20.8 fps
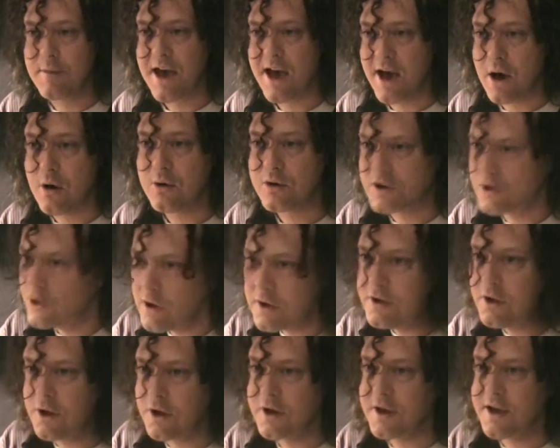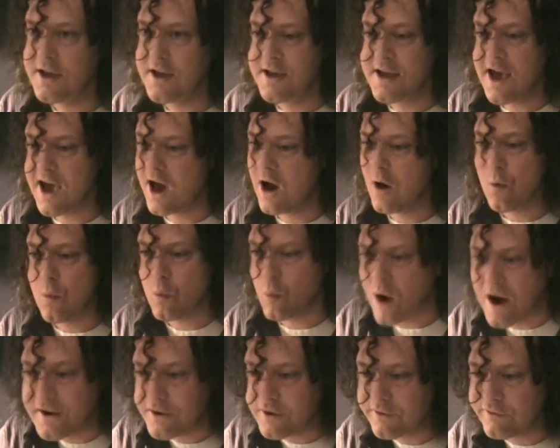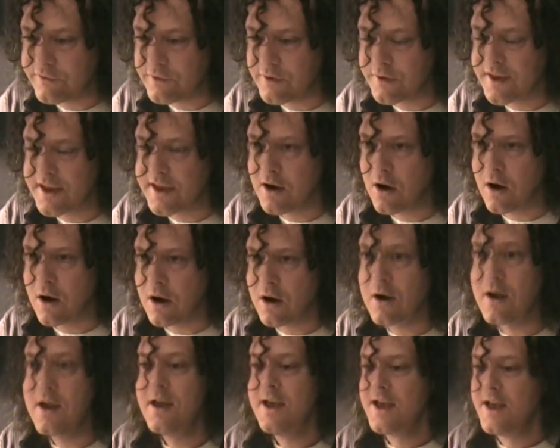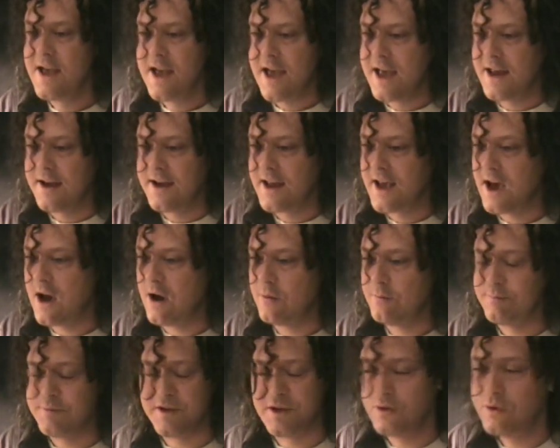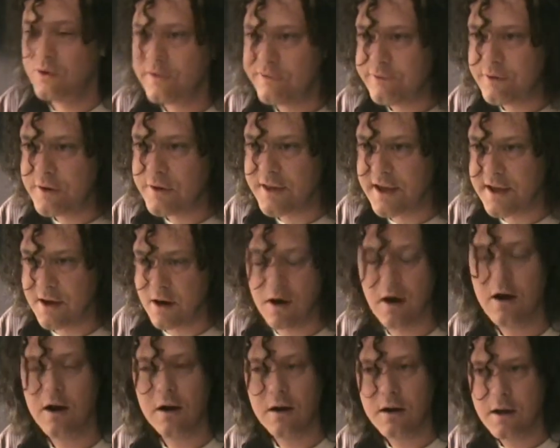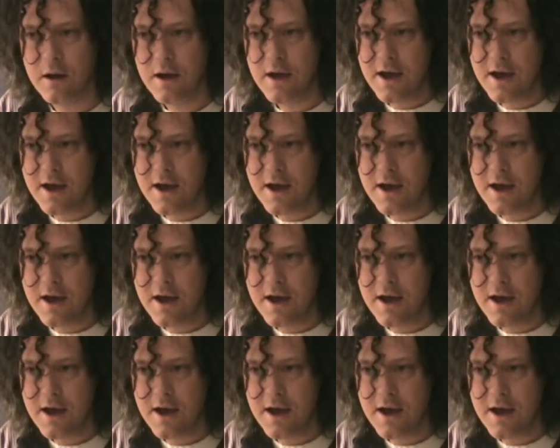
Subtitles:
how good-looking, how wonderful they are, and how beautiful they are.